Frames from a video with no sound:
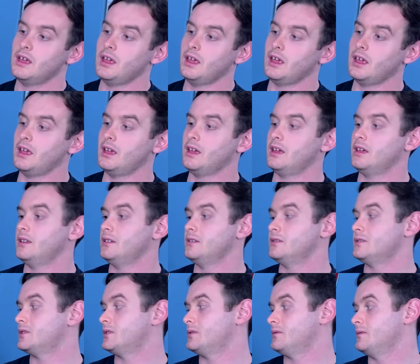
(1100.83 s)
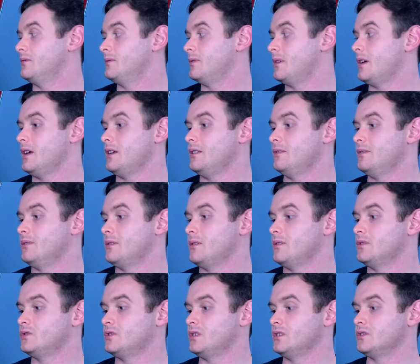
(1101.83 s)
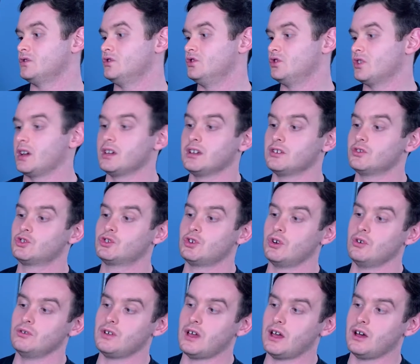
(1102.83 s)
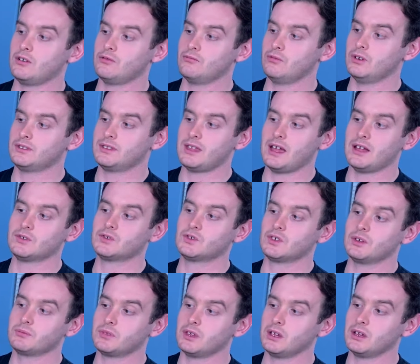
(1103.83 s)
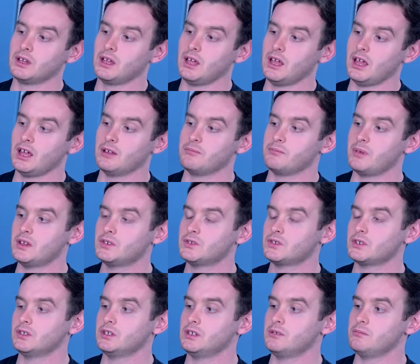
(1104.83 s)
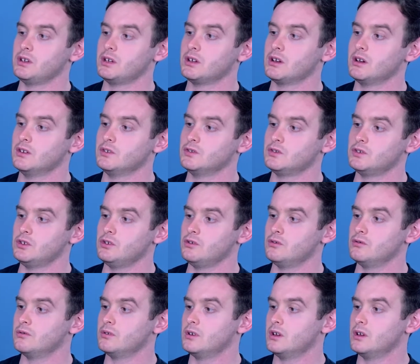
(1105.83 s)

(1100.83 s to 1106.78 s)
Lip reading: And then there's this giant showdown with that something, and basically because you